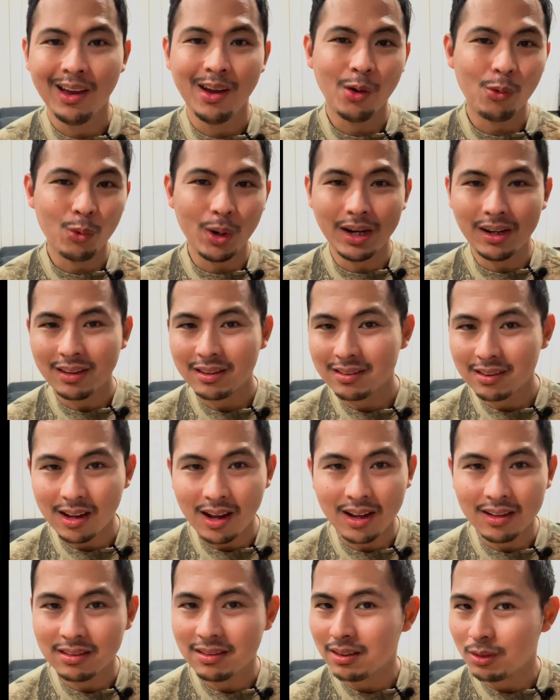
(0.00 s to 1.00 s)

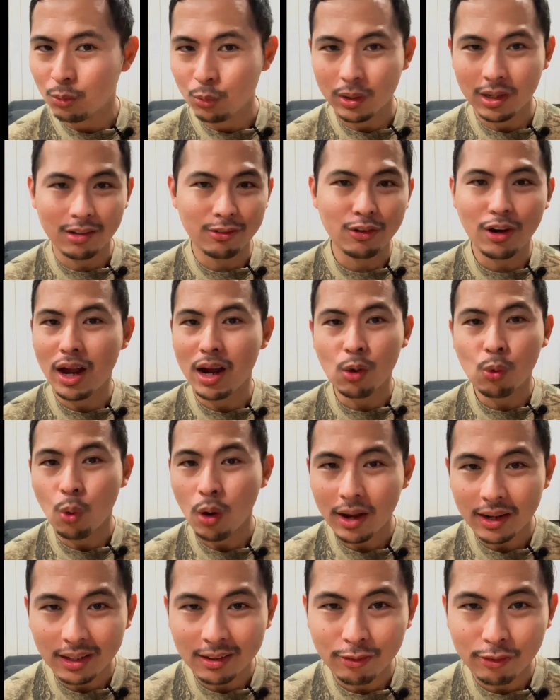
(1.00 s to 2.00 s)
Renaissance and whatever
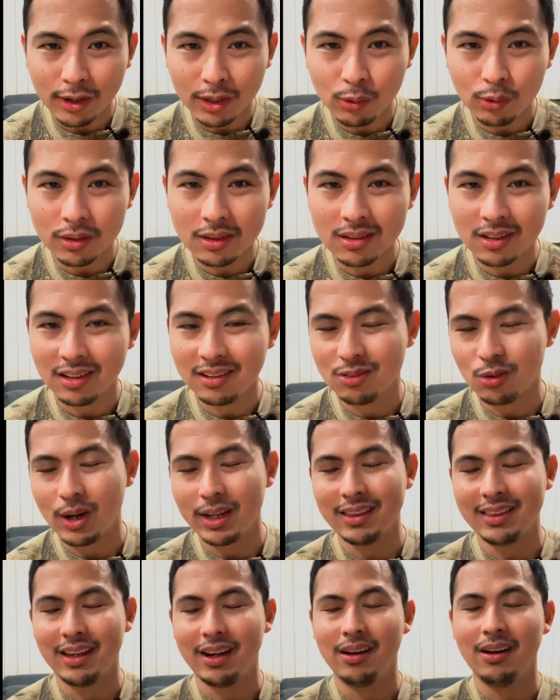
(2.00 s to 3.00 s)
aquatic fragrances
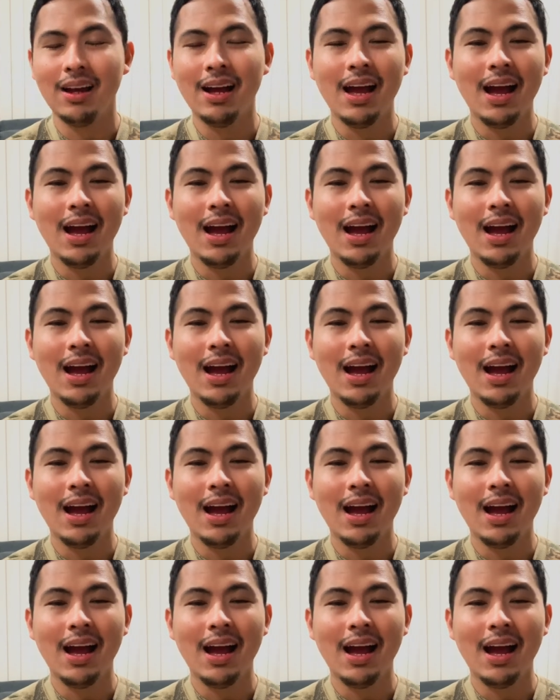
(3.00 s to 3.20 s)
right there,